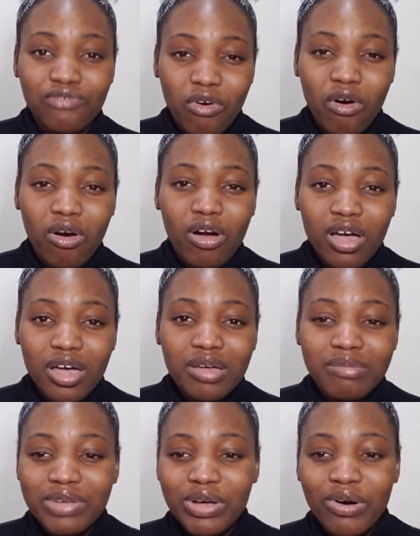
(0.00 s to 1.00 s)
four
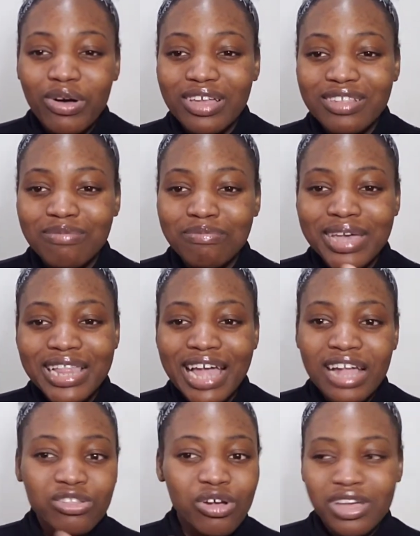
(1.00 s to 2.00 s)
because
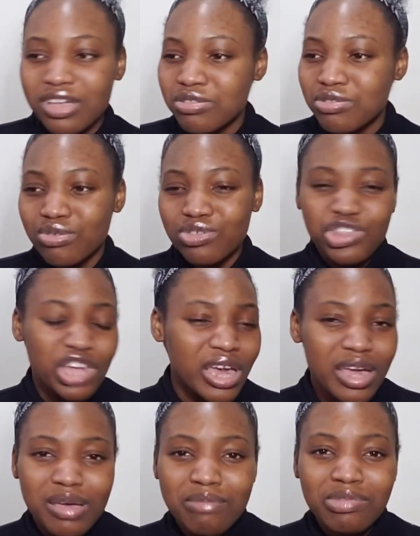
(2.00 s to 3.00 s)
miller talking to
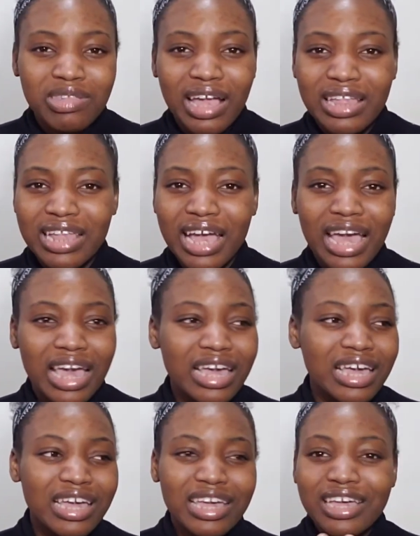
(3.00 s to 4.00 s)
james and like
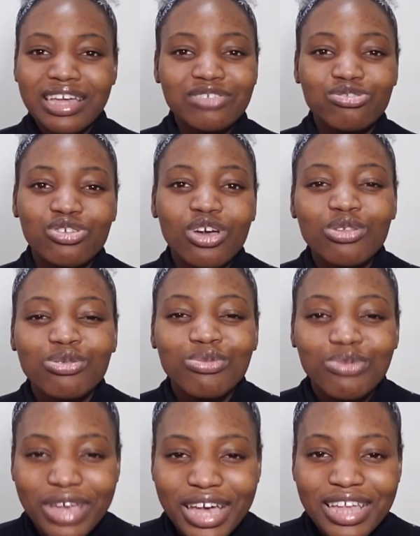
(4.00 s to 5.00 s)
it's just
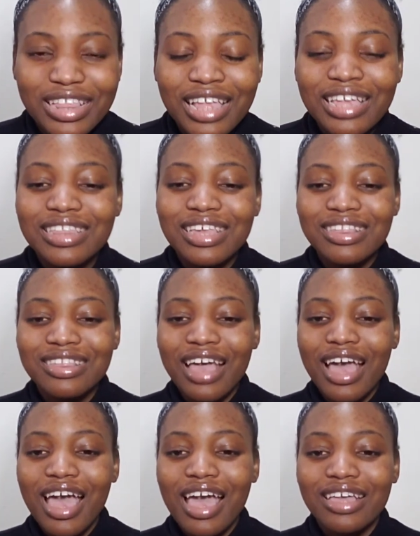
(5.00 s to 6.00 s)
weird in this
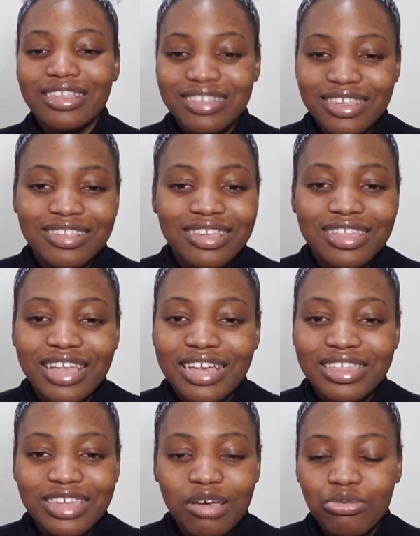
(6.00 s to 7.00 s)
season
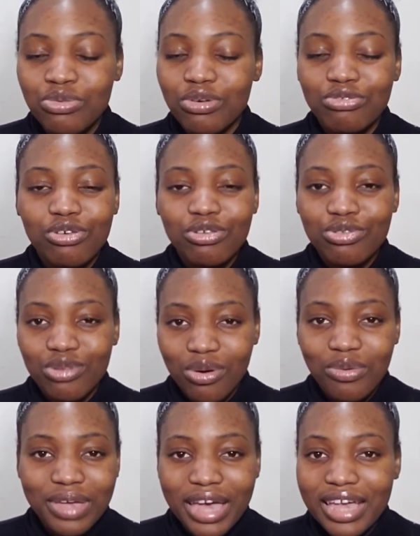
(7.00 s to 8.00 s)
like james was just
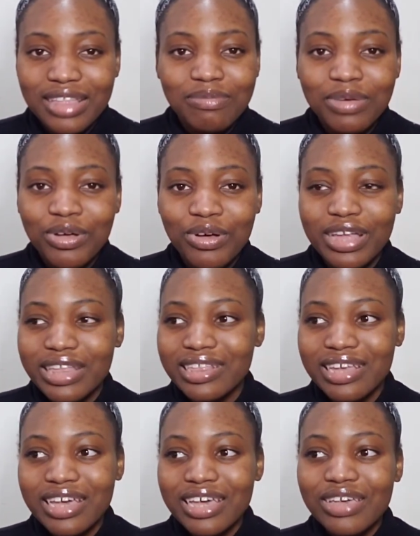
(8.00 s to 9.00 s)
so weird because
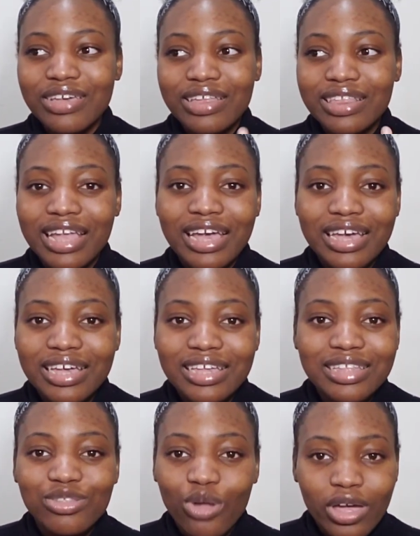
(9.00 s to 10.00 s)
he was like
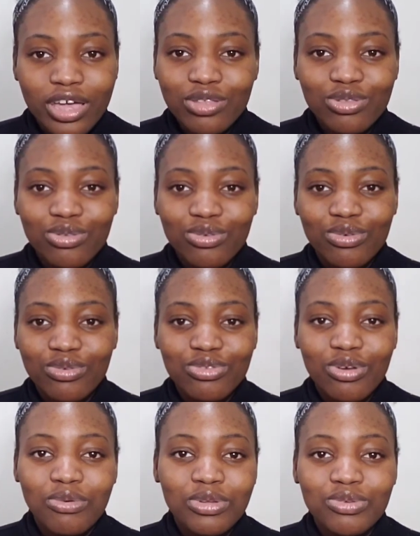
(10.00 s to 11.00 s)
talking to
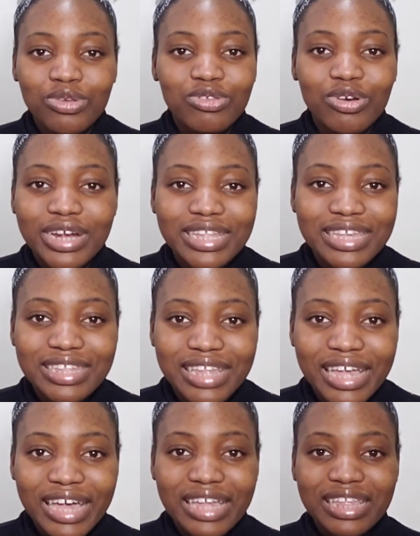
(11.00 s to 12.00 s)
someone who is already
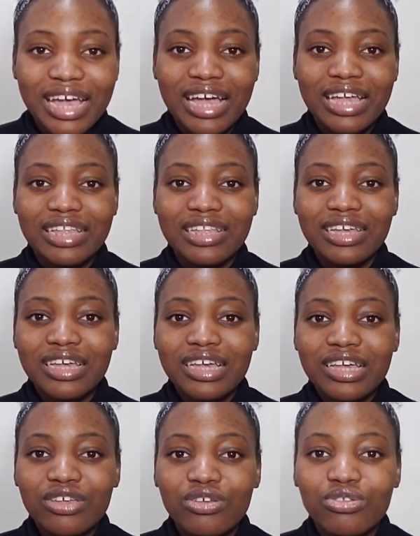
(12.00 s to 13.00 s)
dead and
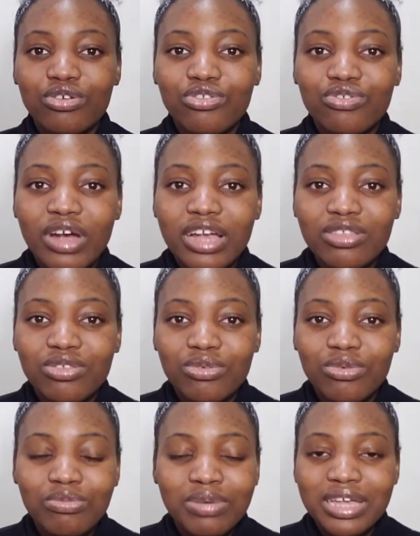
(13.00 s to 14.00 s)
you know trying to
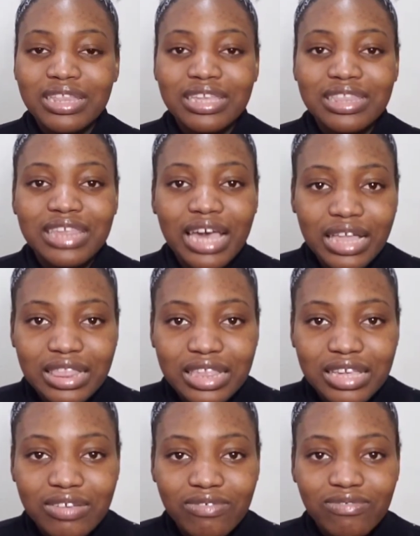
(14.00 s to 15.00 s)
be a
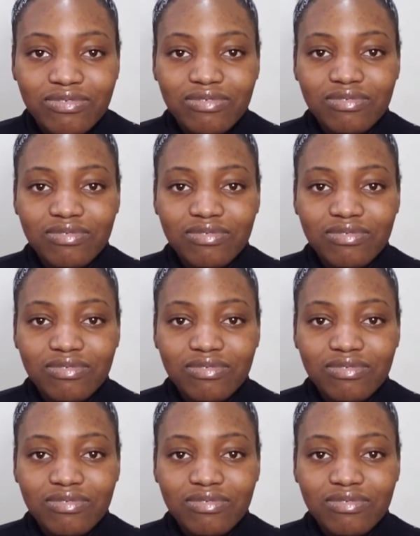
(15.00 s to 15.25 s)
detective